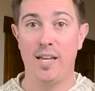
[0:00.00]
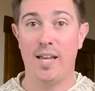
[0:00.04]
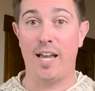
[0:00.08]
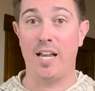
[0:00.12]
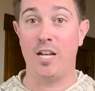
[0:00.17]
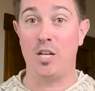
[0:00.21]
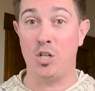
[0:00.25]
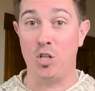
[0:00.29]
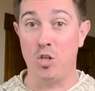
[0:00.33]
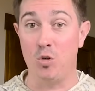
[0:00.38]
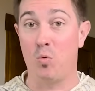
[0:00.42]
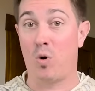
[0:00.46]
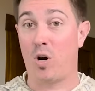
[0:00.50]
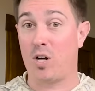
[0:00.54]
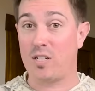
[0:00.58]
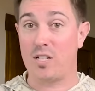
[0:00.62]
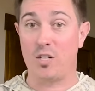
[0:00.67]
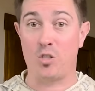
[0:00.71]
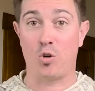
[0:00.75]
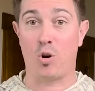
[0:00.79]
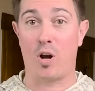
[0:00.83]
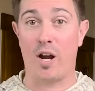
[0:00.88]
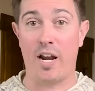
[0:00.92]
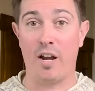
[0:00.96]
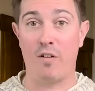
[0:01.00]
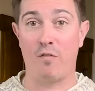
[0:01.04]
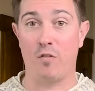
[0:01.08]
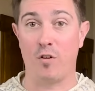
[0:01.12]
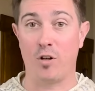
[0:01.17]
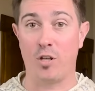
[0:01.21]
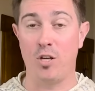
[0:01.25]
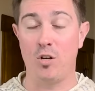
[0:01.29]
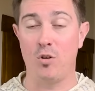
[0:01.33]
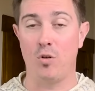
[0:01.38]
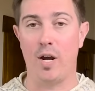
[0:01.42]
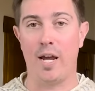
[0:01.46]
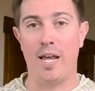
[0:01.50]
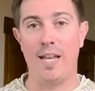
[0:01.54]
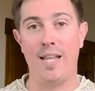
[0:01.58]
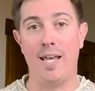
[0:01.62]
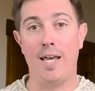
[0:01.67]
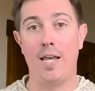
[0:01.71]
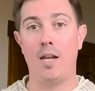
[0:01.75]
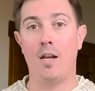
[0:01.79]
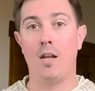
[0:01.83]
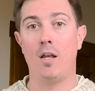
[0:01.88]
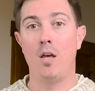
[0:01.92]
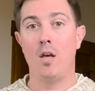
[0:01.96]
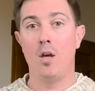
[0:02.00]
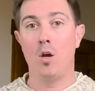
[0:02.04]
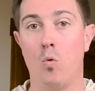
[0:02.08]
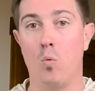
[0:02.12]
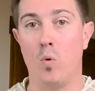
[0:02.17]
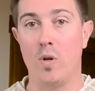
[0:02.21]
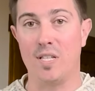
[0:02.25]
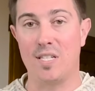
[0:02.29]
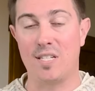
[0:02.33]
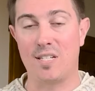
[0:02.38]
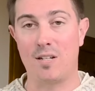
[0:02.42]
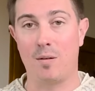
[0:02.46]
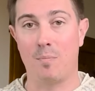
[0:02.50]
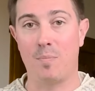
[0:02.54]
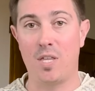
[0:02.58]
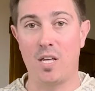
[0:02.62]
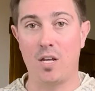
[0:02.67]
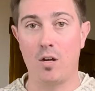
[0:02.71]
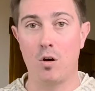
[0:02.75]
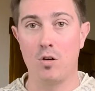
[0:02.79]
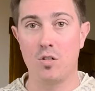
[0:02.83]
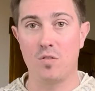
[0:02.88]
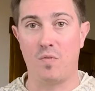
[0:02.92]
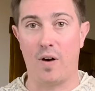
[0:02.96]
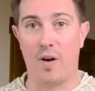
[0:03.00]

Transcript: and you want to try it for you. And then when something goes